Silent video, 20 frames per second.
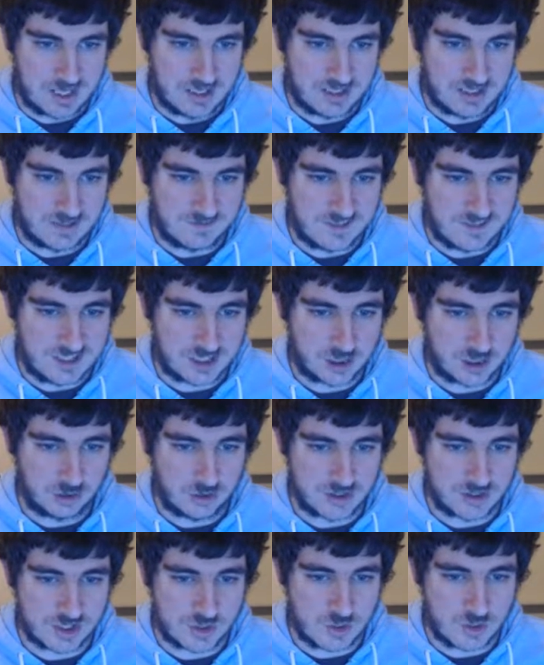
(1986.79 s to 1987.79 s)
defeats
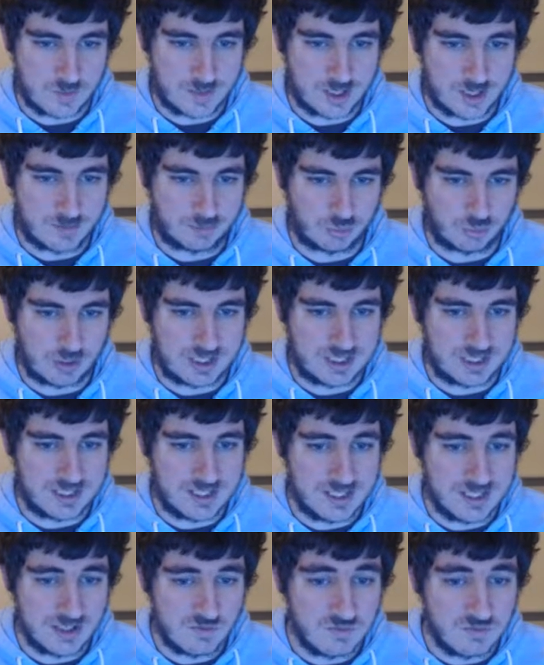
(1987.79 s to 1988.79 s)
Colossus 3 without breaking
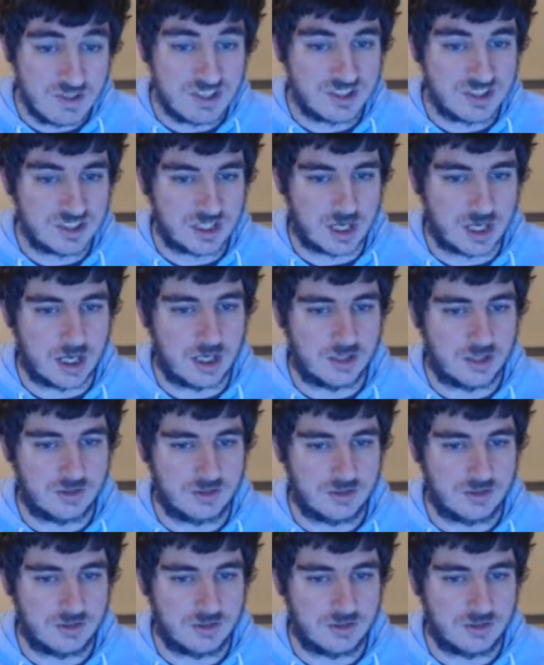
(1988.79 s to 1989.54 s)
his wrist guard.